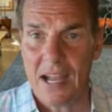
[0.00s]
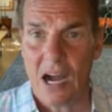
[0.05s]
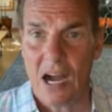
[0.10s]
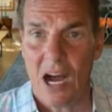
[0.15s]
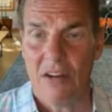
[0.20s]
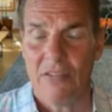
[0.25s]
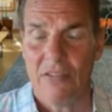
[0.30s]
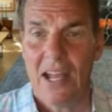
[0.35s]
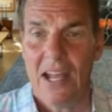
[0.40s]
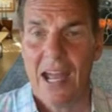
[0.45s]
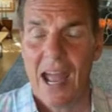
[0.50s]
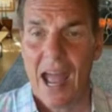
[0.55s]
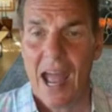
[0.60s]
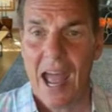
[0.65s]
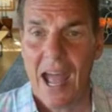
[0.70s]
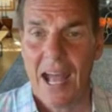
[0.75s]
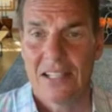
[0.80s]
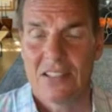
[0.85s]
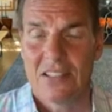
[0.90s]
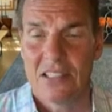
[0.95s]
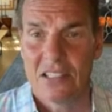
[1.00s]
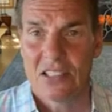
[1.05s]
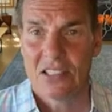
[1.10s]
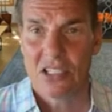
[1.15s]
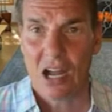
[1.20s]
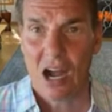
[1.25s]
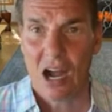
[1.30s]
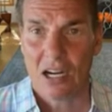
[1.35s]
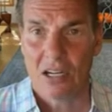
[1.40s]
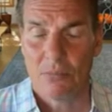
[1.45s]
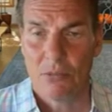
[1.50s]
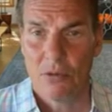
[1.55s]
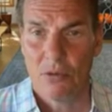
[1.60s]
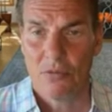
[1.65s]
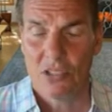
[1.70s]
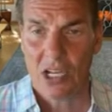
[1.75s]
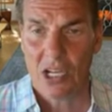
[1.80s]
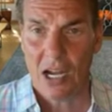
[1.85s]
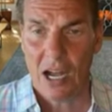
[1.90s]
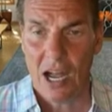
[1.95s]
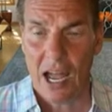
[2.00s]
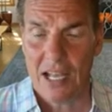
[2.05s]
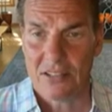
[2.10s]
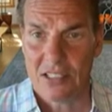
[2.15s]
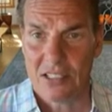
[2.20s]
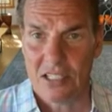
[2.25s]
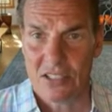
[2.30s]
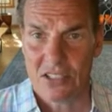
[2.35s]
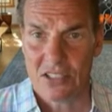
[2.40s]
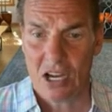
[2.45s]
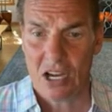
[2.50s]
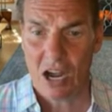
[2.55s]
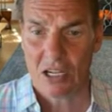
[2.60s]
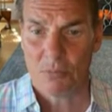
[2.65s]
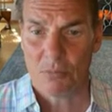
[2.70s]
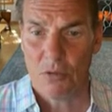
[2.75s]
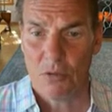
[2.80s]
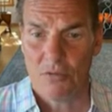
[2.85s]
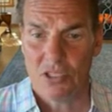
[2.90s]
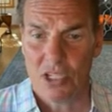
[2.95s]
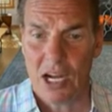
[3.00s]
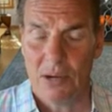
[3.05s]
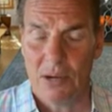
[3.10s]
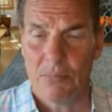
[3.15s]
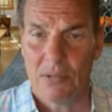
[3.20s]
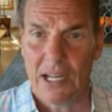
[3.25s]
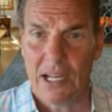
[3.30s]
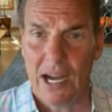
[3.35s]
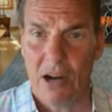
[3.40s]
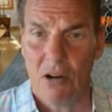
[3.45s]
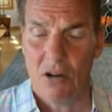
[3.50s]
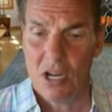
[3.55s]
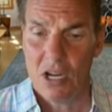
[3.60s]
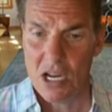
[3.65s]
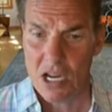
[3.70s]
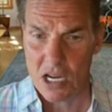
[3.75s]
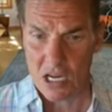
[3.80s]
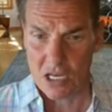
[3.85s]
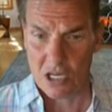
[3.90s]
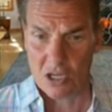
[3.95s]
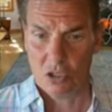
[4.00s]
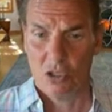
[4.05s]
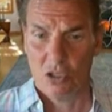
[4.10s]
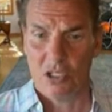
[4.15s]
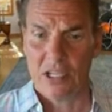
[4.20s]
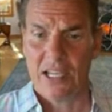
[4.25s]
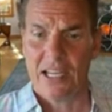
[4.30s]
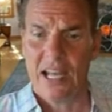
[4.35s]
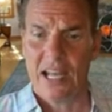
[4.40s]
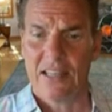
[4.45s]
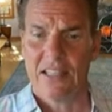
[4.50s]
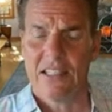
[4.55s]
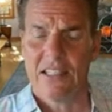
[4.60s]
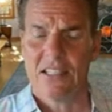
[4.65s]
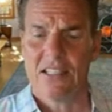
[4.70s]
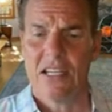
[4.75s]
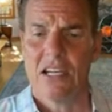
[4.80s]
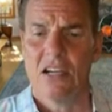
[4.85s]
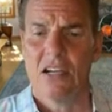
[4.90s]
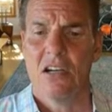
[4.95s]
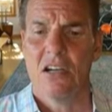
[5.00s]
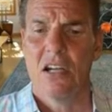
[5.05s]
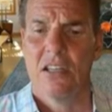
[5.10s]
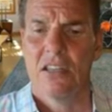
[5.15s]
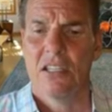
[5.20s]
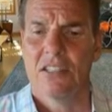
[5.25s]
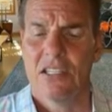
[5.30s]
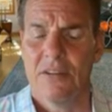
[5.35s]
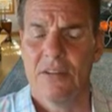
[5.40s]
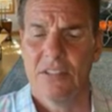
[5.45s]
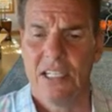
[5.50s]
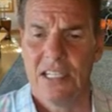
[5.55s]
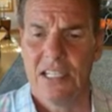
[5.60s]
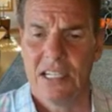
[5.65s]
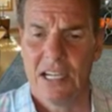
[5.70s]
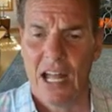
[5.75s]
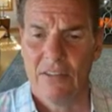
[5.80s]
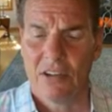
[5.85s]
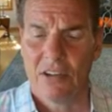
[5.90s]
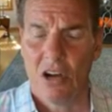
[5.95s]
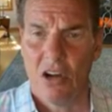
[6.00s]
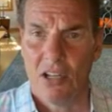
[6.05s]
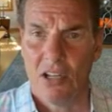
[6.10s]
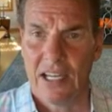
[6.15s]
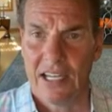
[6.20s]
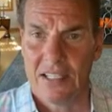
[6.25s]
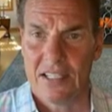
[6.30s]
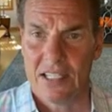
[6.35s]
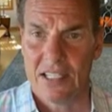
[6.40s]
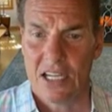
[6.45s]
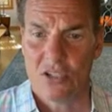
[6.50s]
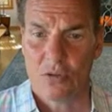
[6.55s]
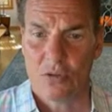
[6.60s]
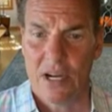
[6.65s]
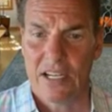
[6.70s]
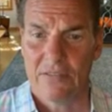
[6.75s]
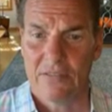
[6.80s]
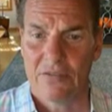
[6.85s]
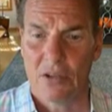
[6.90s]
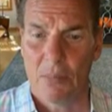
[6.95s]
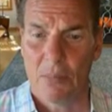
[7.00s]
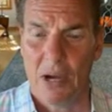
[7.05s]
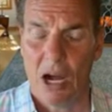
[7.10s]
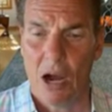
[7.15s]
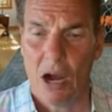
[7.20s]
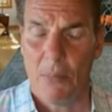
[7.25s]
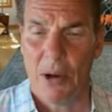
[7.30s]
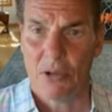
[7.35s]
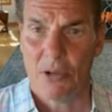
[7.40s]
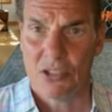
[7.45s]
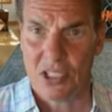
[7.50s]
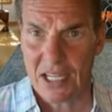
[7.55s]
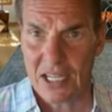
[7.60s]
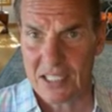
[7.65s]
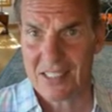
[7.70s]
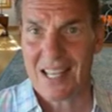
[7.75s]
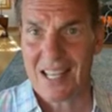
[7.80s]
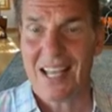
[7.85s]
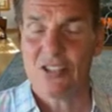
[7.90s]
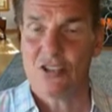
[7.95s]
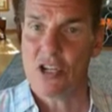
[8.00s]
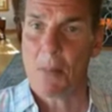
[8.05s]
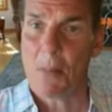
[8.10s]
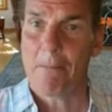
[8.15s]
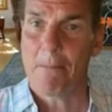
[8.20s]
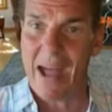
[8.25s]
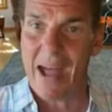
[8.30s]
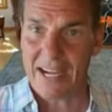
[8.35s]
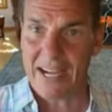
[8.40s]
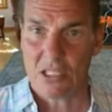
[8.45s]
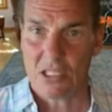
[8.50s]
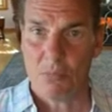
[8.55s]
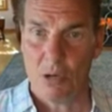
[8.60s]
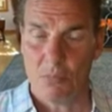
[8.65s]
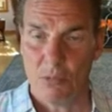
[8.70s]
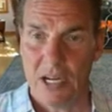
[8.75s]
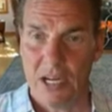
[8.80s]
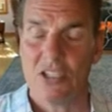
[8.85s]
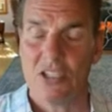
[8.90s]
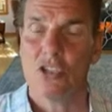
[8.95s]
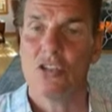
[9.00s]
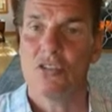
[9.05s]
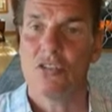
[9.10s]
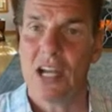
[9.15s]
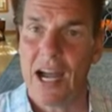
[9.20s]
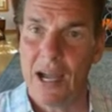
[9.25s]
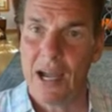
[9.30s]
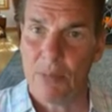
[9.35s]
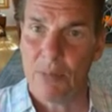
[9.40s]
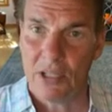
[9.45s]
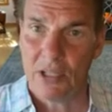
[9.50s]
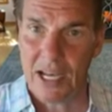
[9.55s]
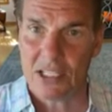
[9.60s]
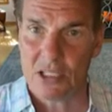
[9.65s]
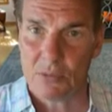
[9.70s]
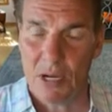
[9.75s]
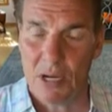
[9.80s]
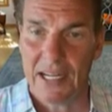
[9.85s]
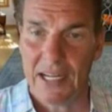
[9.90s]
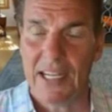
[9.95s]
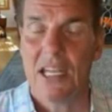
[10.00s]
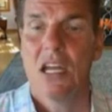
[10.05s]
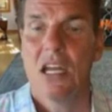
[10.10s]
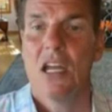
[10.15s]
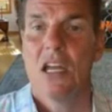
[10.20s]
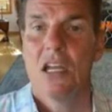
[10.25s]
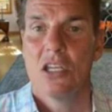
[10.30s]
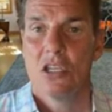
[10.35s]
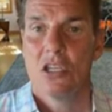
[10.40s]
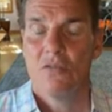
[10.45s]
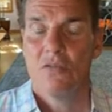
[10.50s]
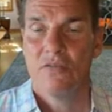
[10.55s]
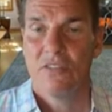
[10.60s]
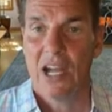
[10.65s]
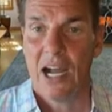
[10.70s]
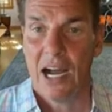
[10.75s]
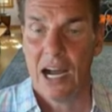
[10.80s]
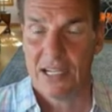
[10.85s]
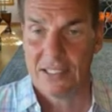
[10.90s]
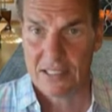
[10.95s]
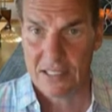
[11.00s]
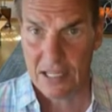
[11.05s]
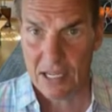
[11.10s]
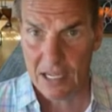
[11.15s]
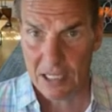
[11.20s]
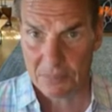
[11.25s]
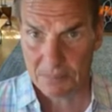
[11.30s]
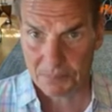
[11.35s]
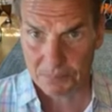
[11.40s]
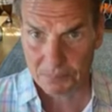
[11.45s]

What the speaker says: payoff as the stock moves up, as this stock moves up. Now, you're looking at this here, the 17.5 call, like I said, trading for about 6. That's your maximum risk. You tie up less money. You've got